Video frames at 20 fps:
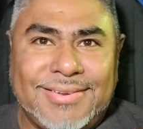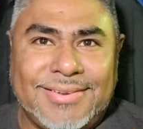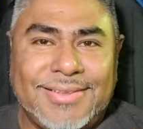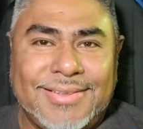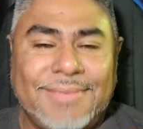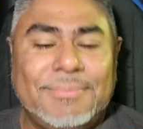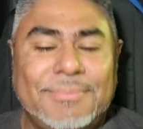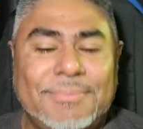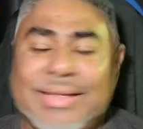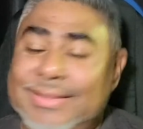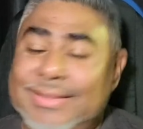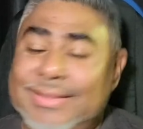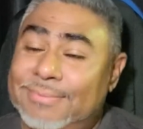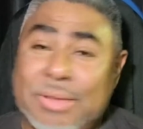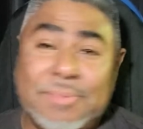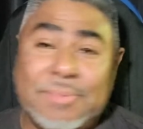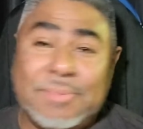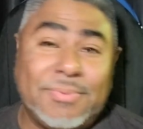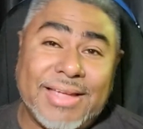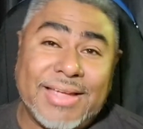But
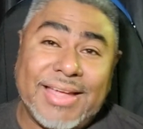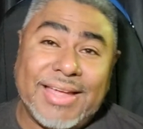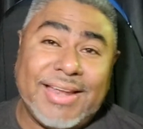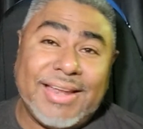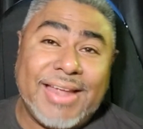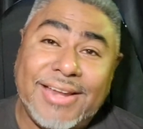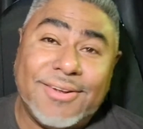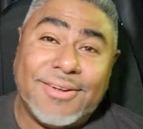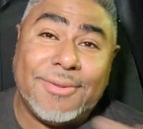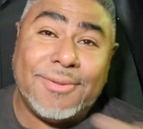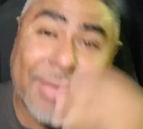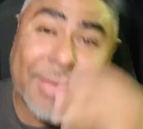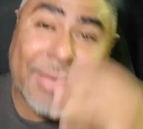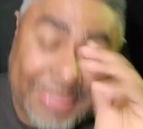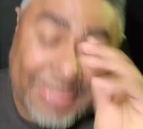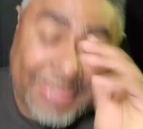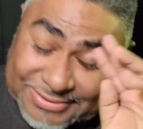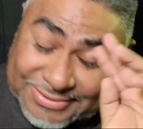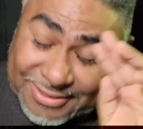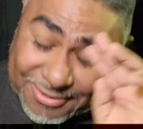people get anal about
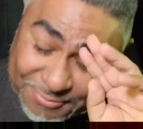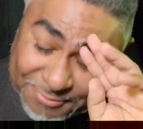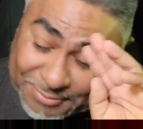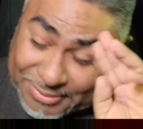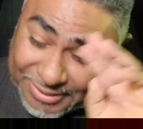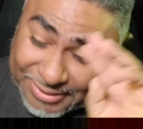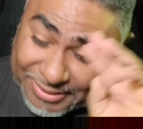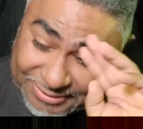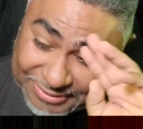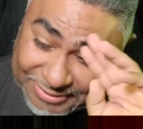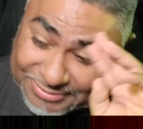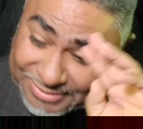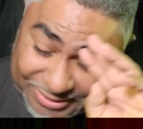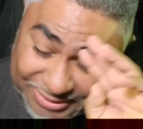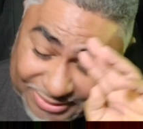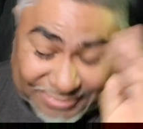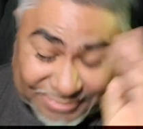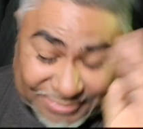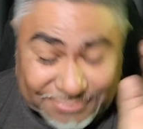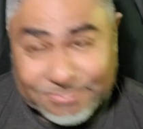that stuff, man. It's
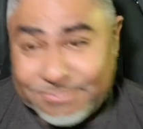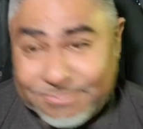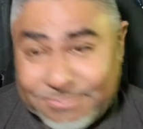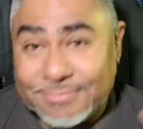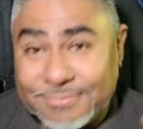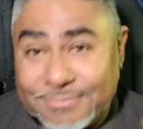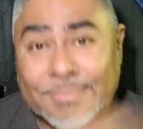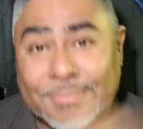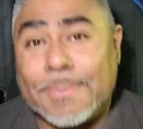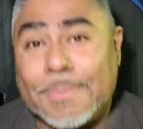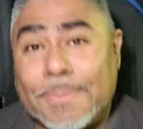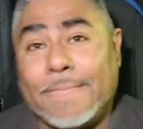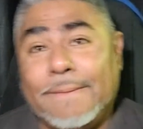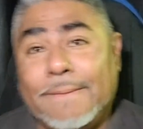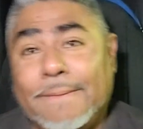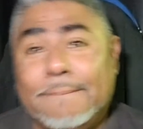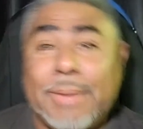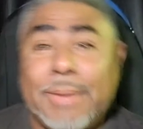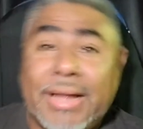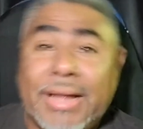like,
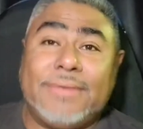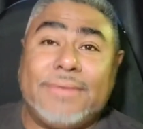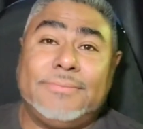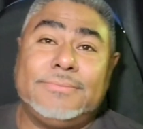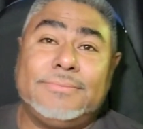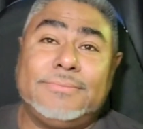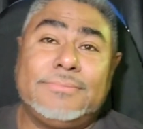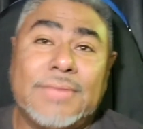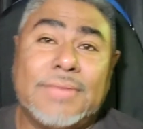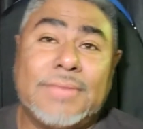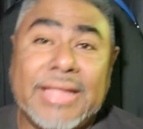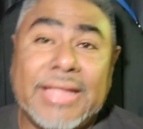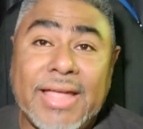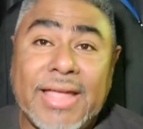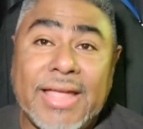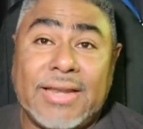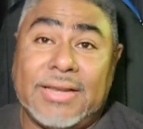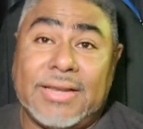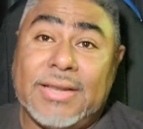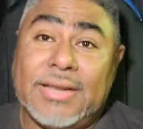but
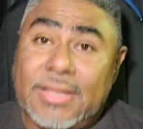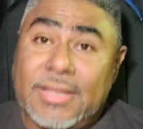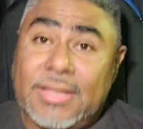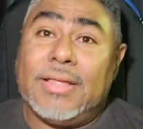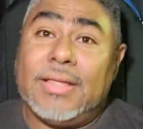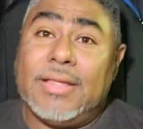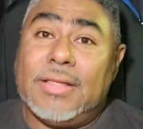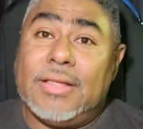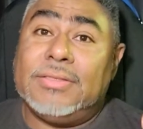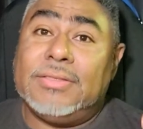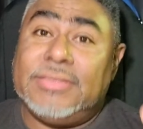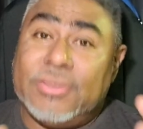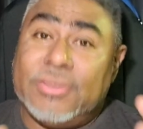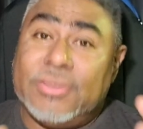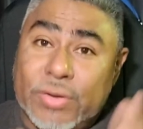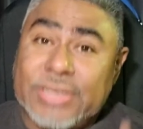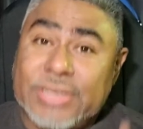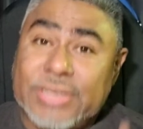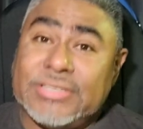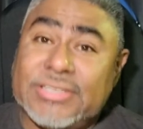again, the
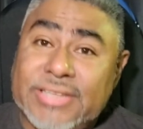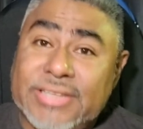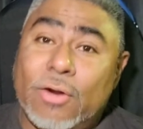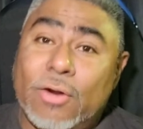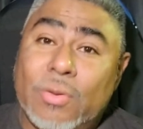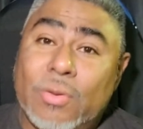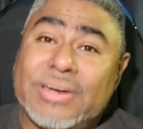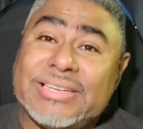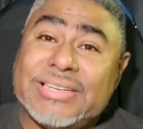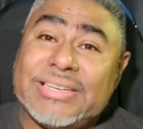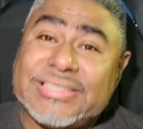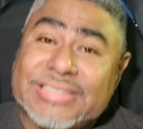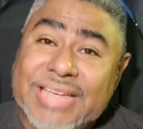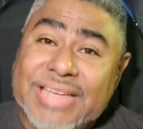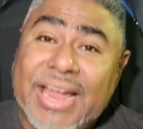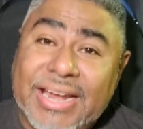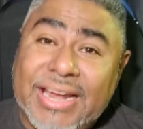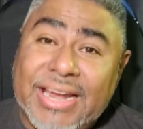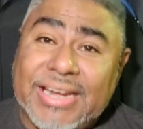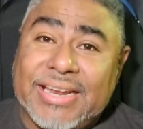reason they don't want to
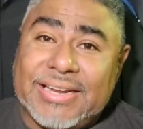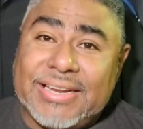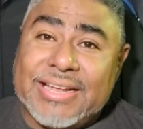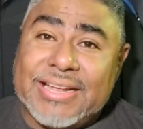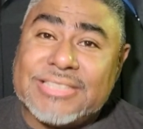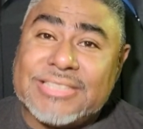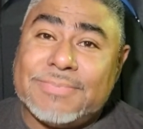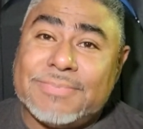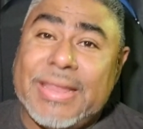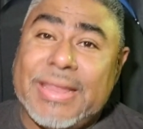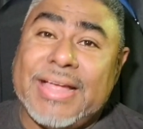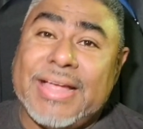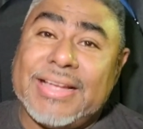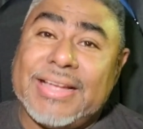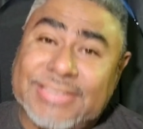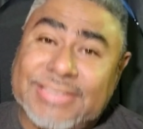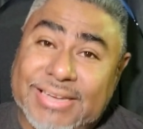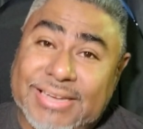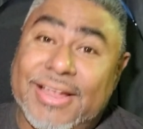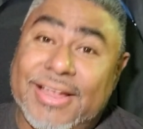sign it is because
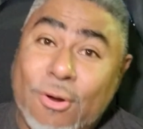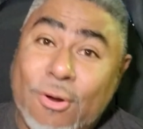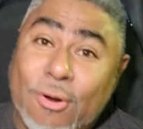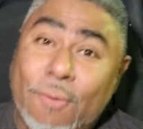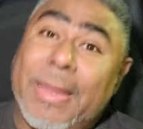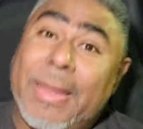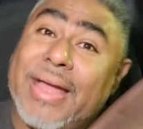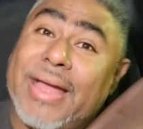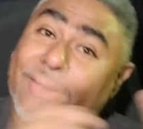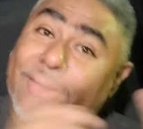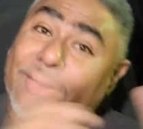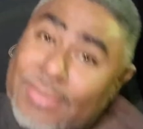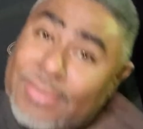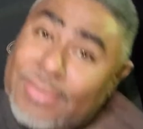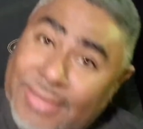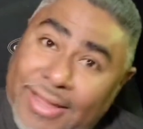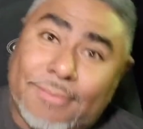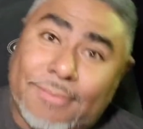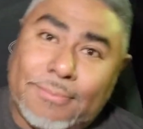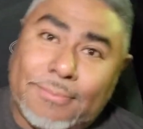it could go back on
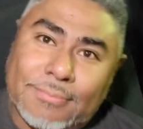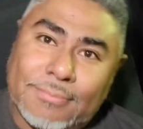them.